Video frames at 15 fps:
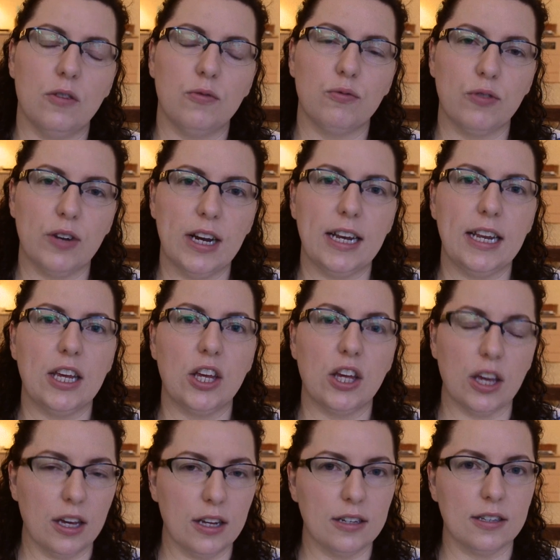a really
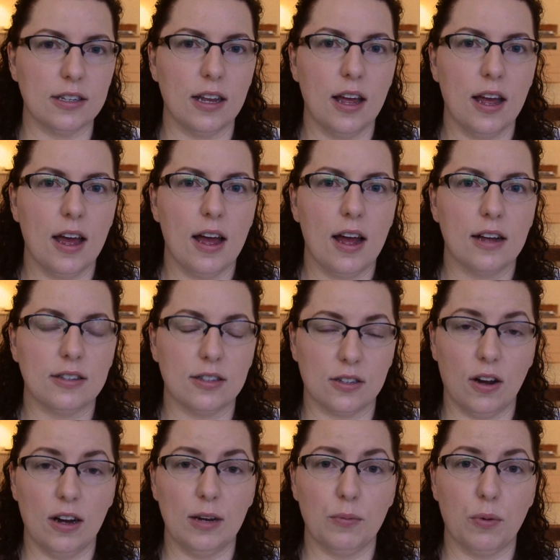good
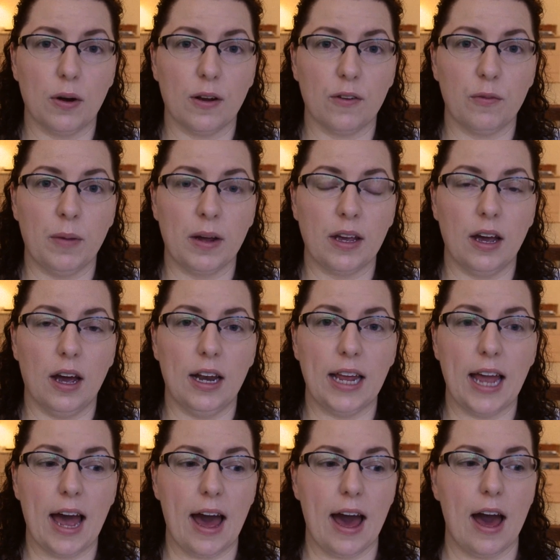styling product for my curly
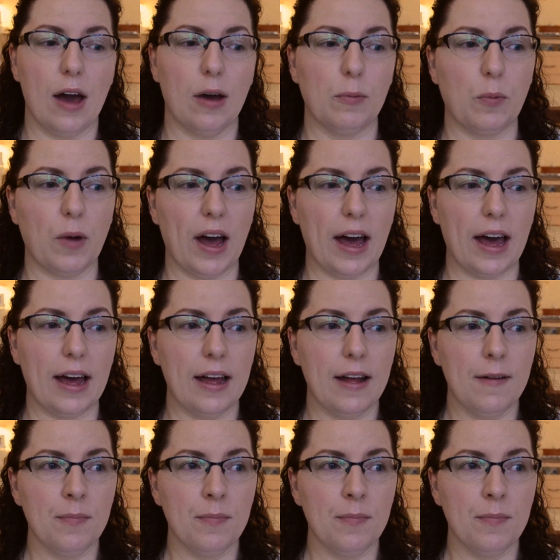hair where